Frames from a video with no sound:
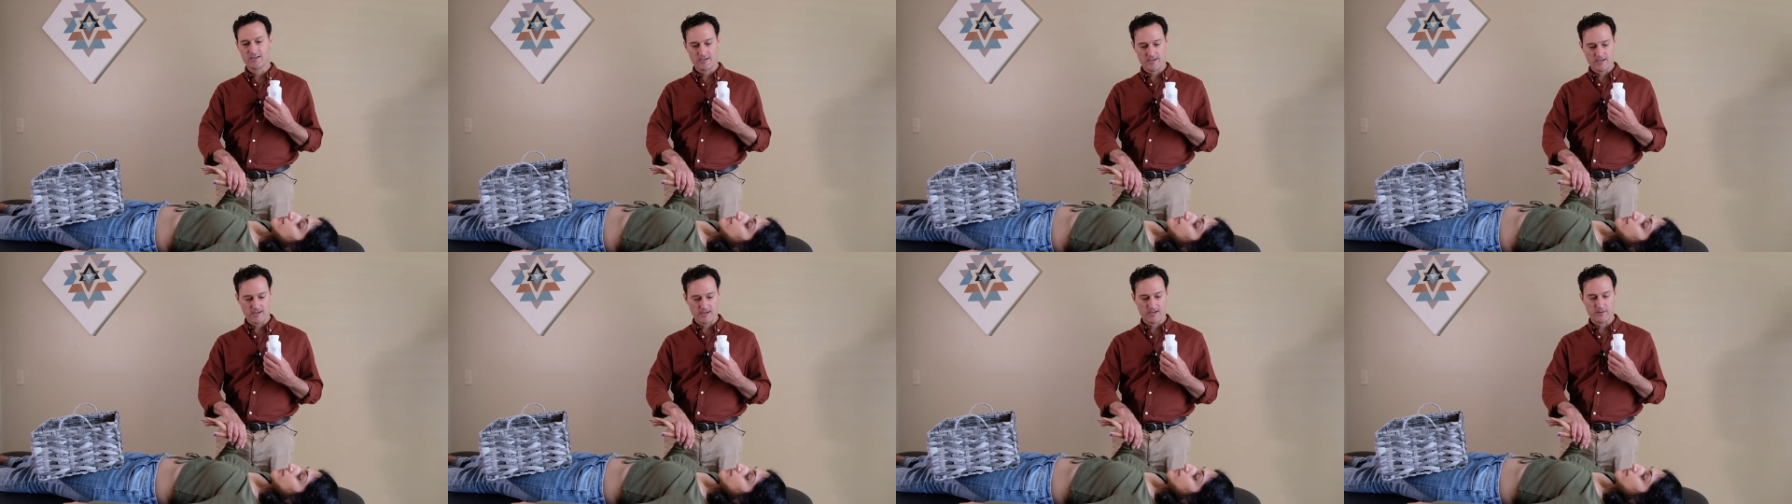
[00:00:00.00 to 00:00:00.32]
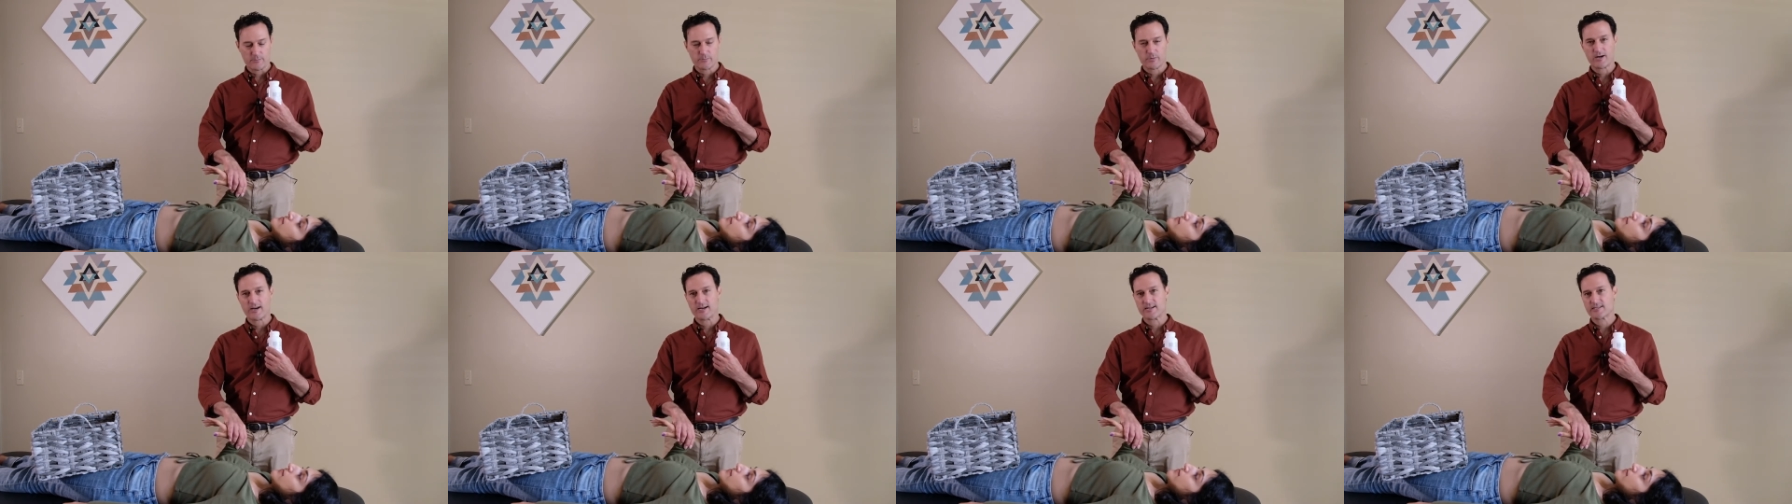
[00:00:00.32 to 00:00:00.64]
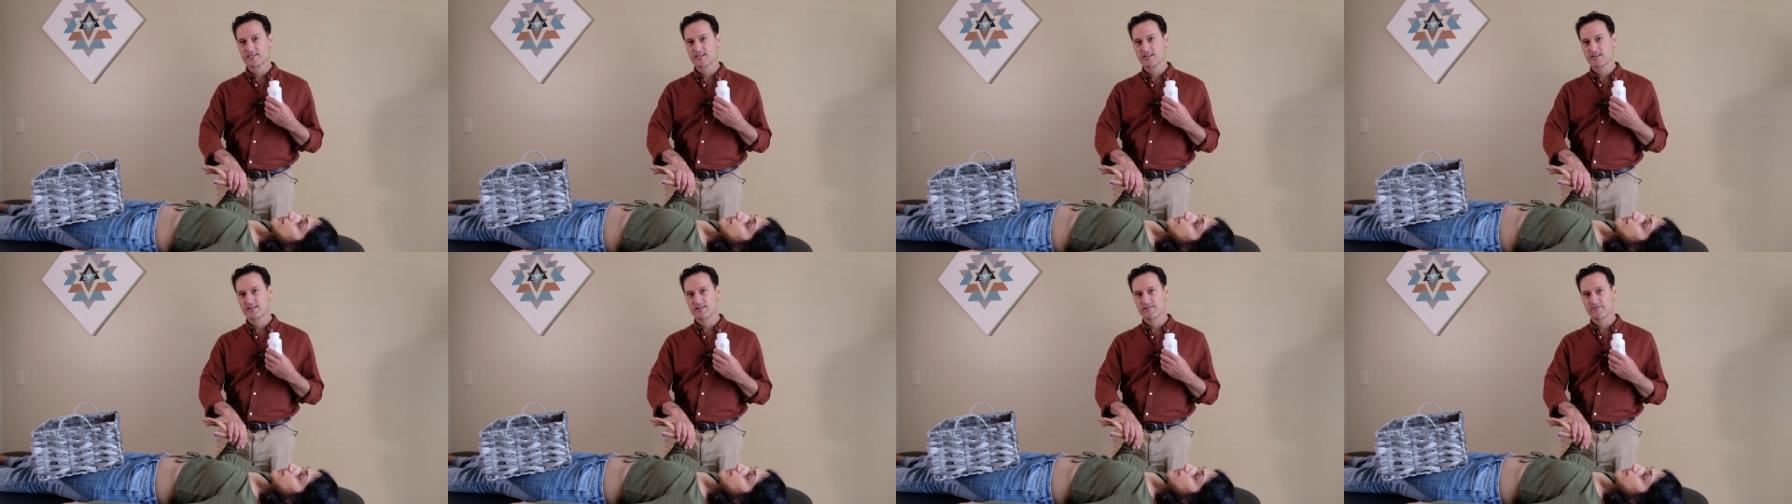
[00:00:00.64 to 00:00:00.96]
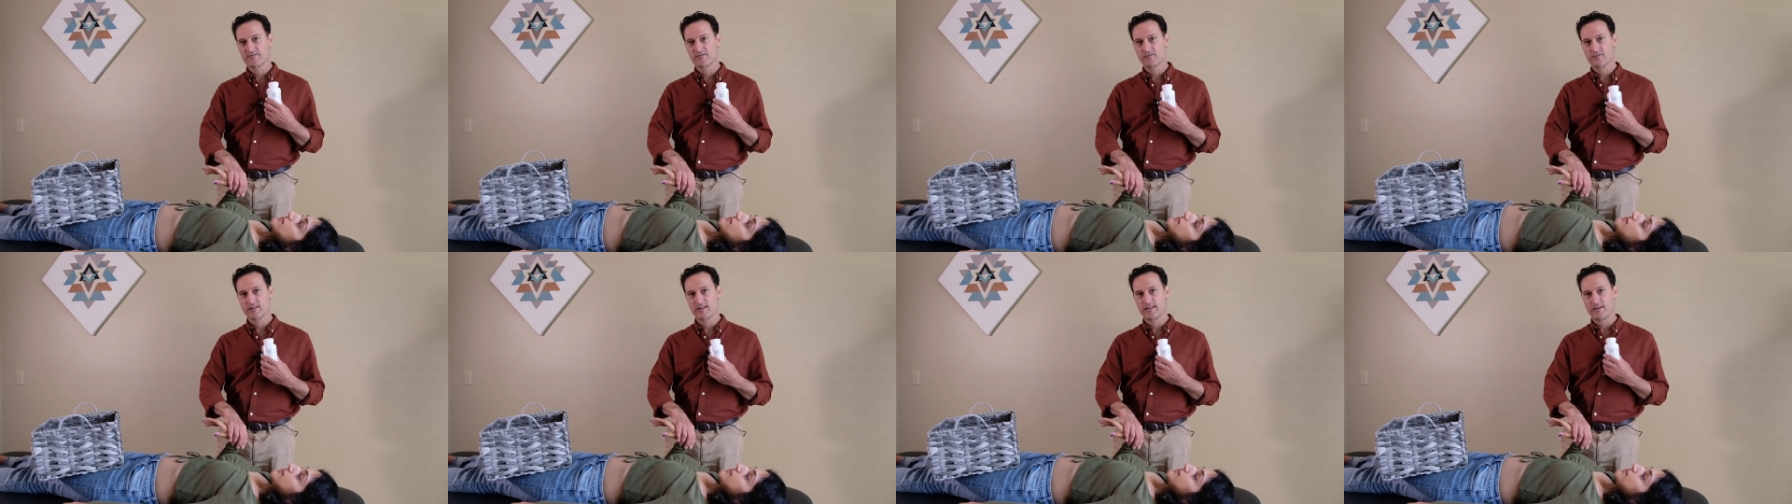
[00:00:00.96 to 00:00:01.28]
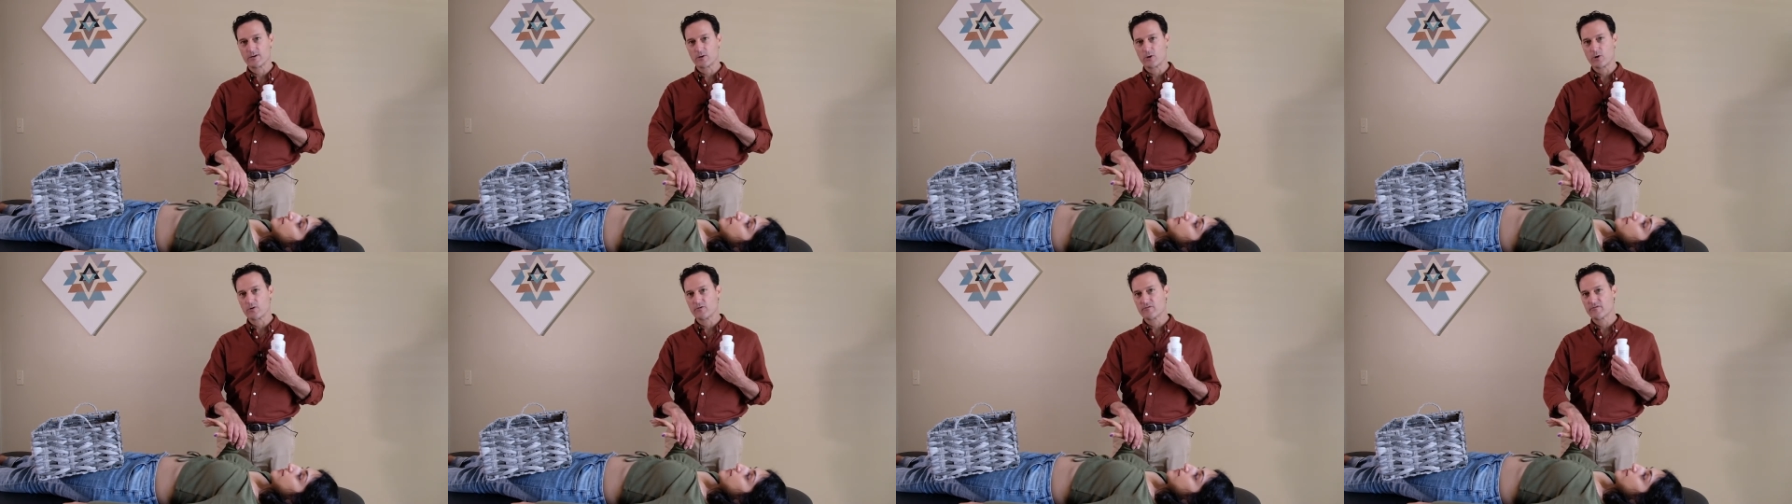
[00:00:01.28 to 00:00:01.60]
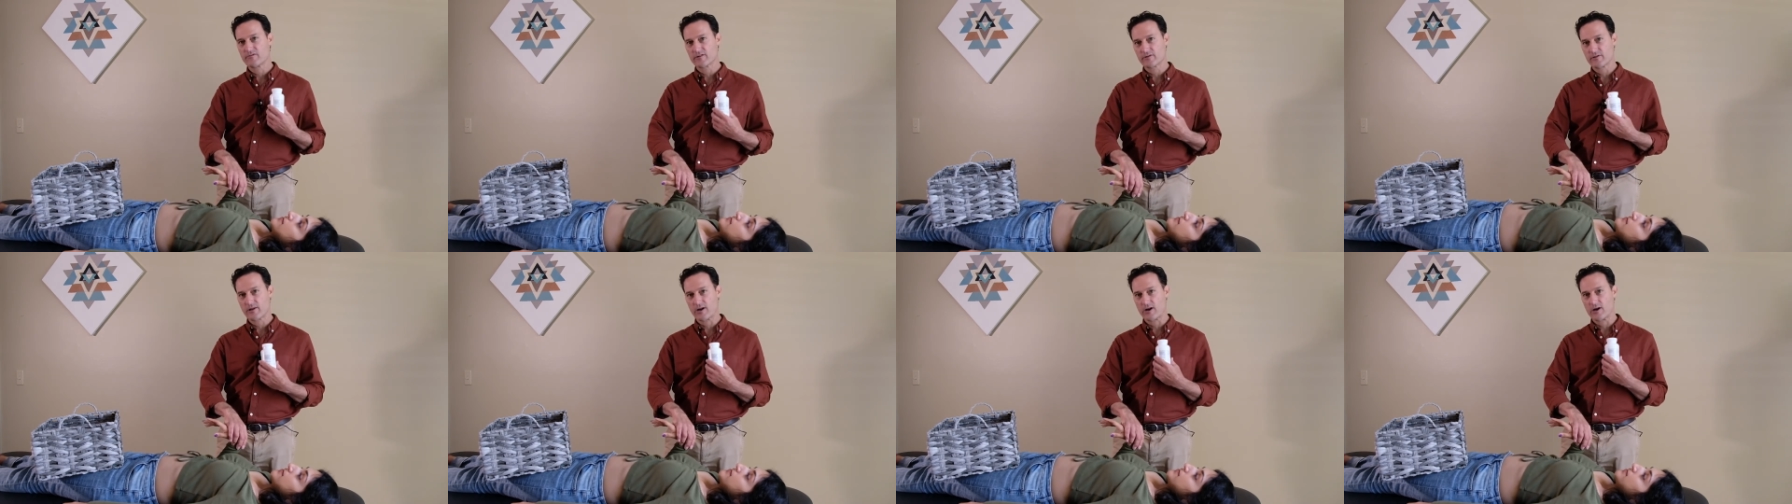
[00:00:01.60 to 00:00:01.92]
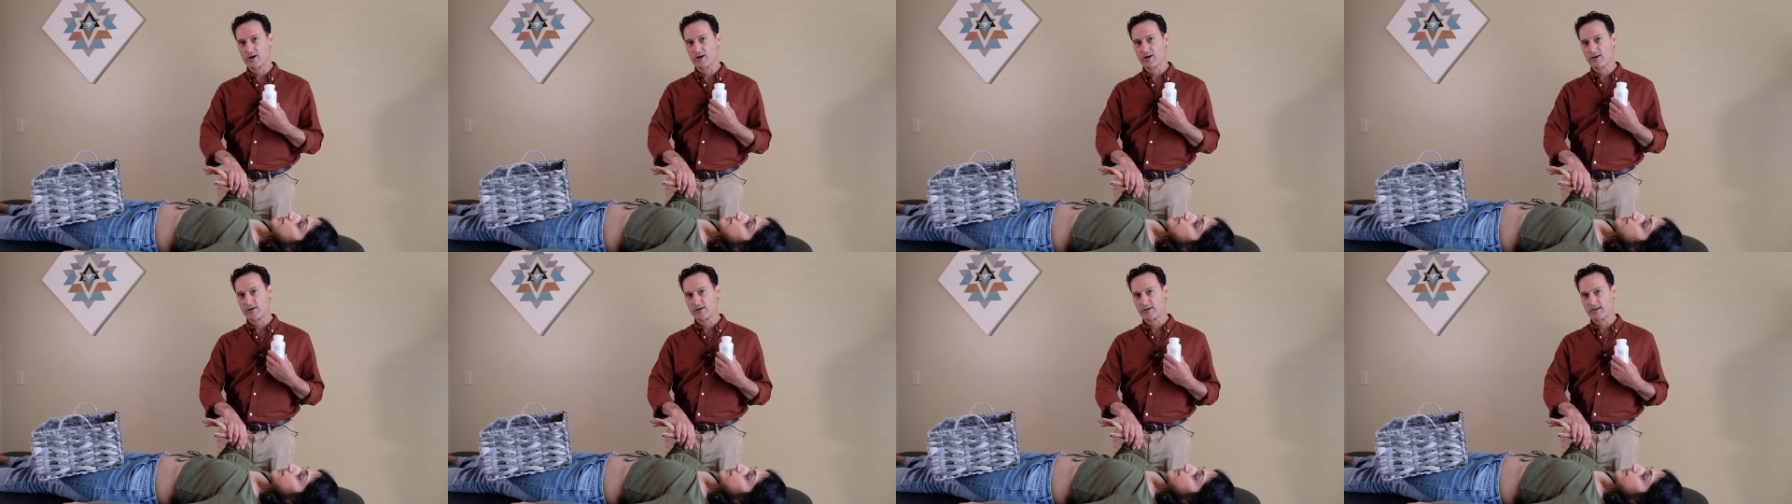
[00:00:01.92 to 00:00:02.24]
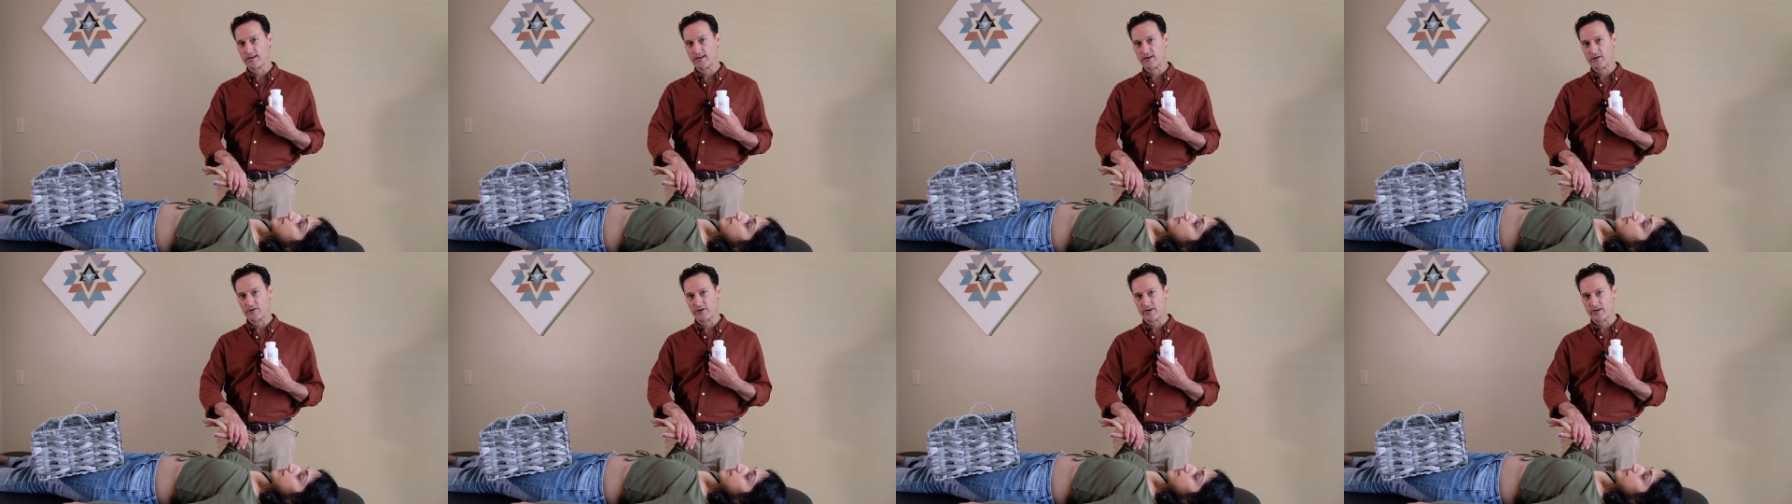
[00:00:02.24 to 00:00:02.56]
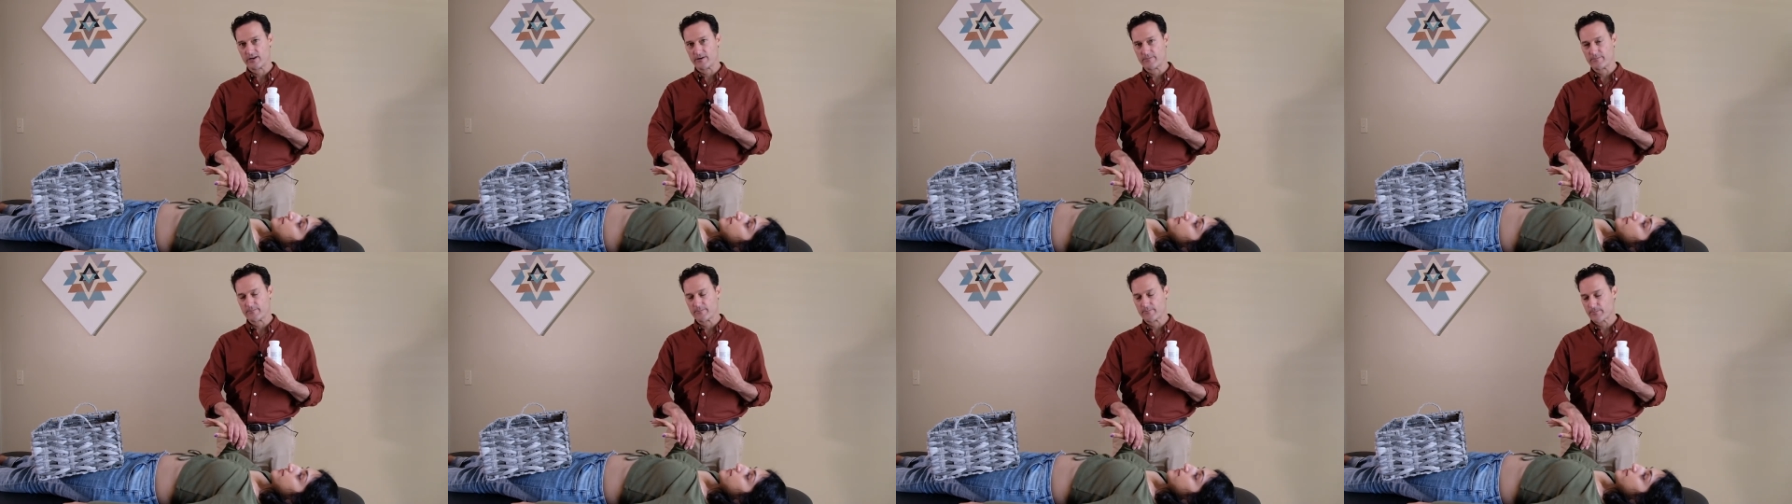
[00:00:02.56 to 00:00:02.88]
positively over the heart area.